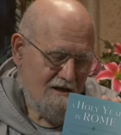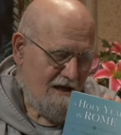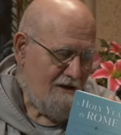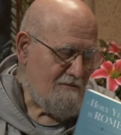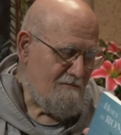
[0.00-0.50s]

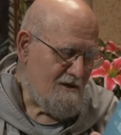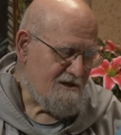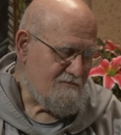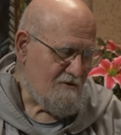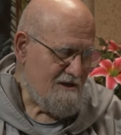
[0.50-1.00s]
And we must
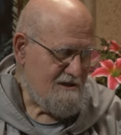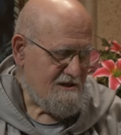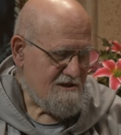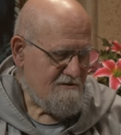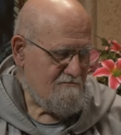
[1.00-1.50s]
spread
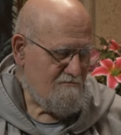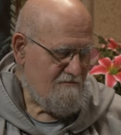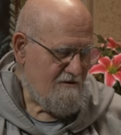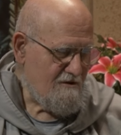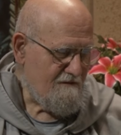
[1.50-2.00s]
this
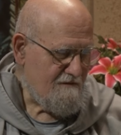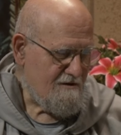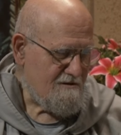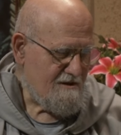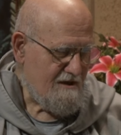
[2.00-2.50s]

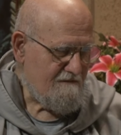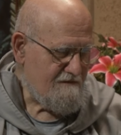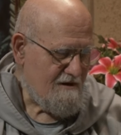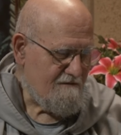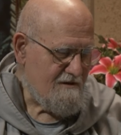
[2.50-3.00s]
beautiful
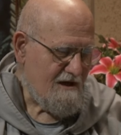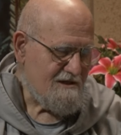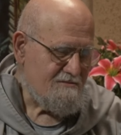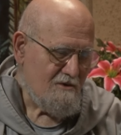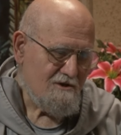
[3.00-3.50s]
gift of
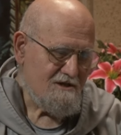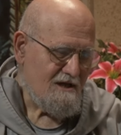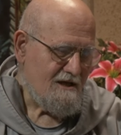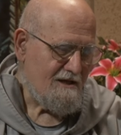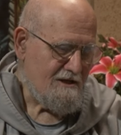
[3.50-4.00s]
God's
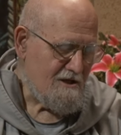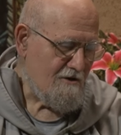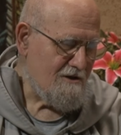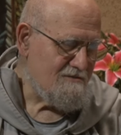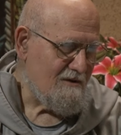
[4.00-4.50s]
mercy and
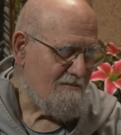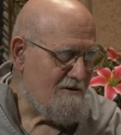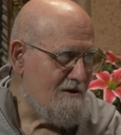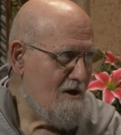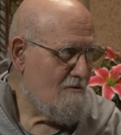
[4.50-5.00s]
encourage
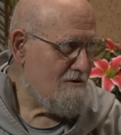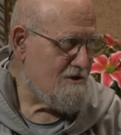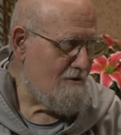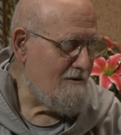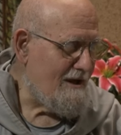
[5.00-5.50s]
people. Well,
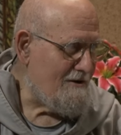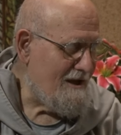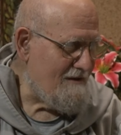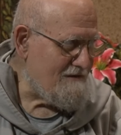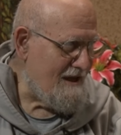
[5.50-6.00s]
Joan, we're going to
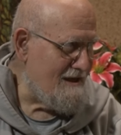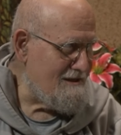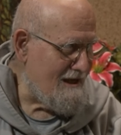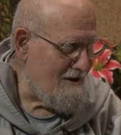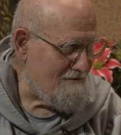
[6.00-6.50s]
have to end
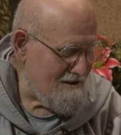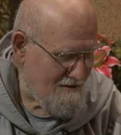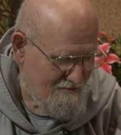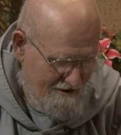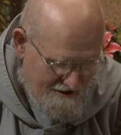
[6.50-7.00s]
now with a little
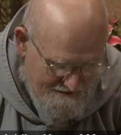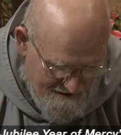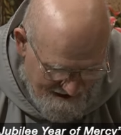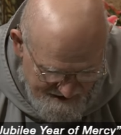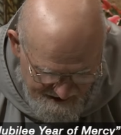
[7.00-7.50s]
prayer and a
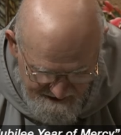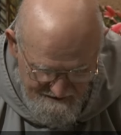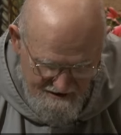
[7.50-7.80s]
blessing.